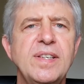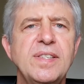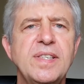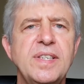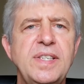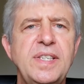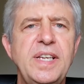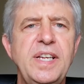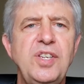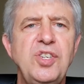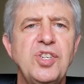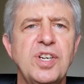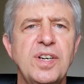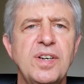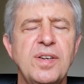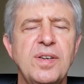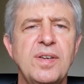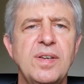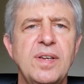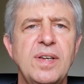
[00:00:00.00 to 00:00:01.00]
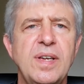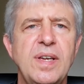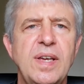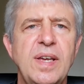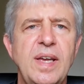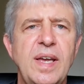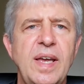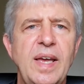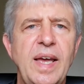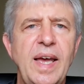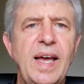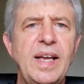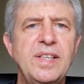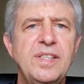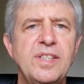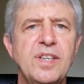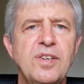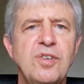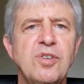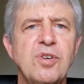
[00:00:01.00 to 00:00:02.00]
as a teacher, as
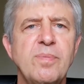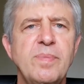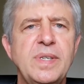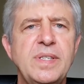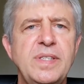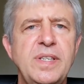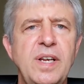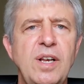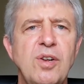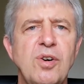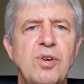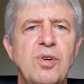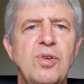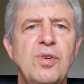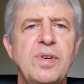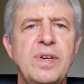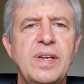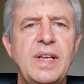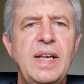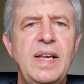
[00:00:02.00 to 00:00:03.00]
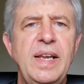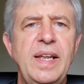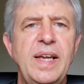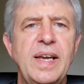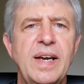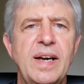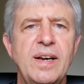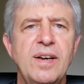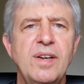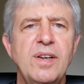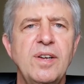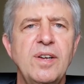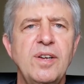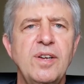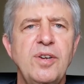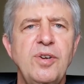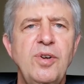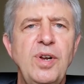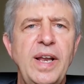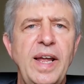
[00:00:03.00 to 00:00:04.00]
did Nomazilo Leah,
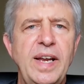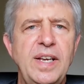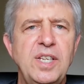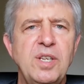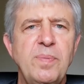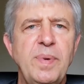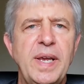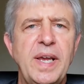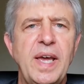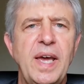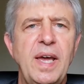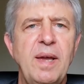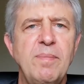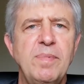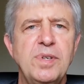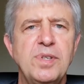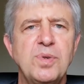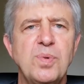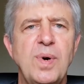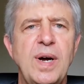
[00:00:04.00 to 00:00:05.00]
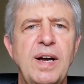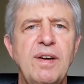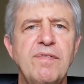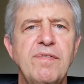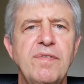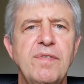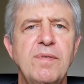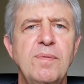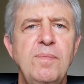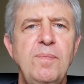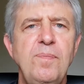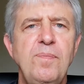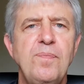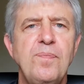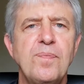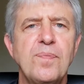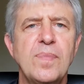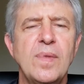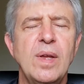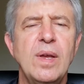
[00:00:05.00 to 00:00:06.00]
who later became his wife.
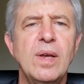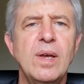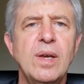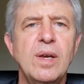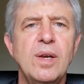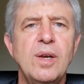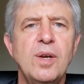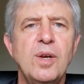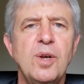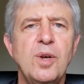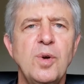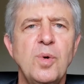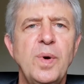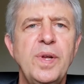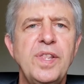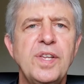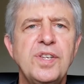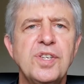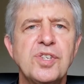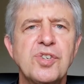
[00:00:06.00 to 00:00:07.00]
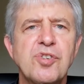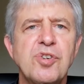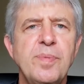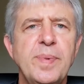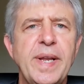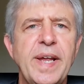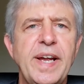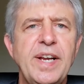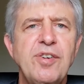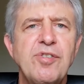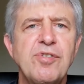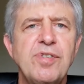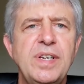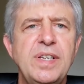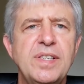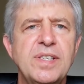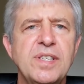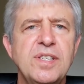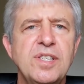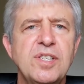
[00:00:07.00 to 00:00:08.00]
When the discriminatory
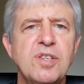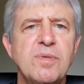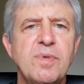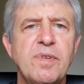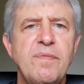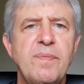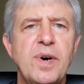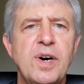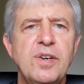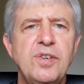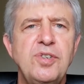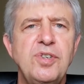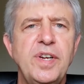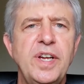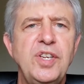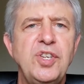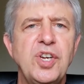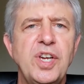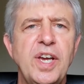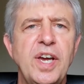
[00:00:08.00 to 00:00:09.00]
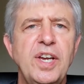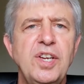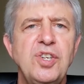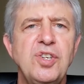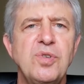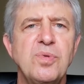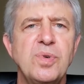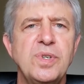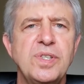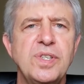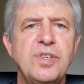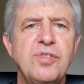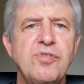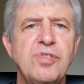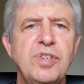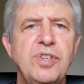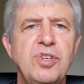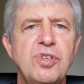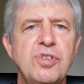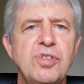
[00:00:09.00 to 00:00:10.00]
system of Bantu education was
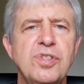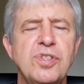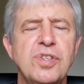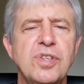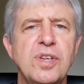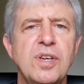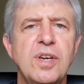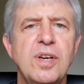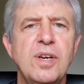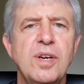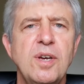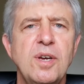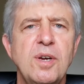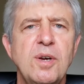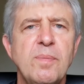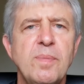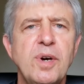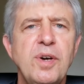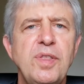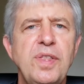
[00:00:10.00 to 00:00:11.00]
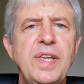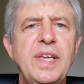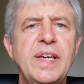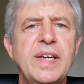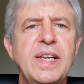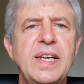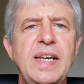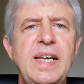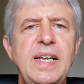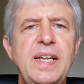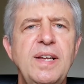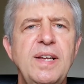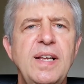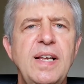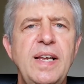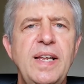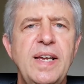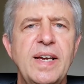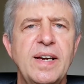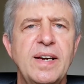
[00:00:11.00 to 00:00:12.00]
introduced, both he and
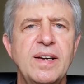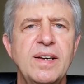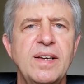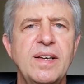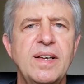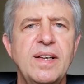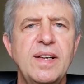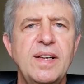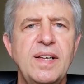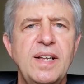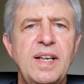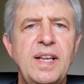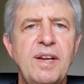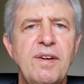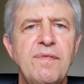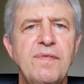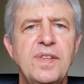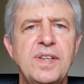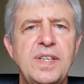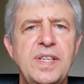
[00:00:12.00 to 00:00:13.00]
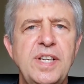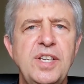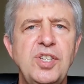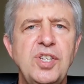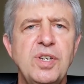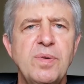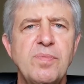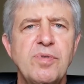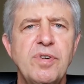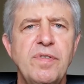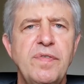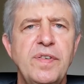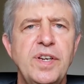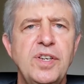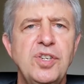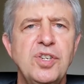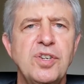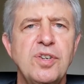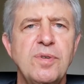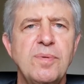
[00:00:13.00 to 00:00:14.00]
Leah left the teaching
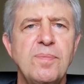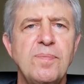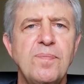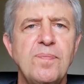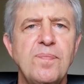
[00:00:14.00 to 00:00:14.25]
profession.